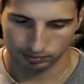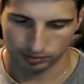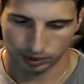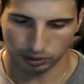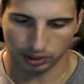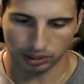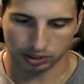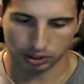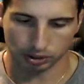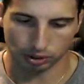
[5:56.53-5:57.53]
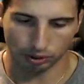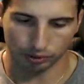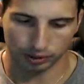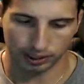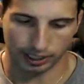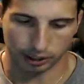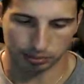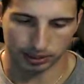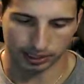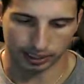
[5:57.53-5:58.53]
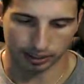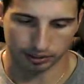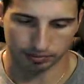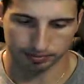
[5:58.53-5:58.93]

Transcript: But let's just go for the H P attack here.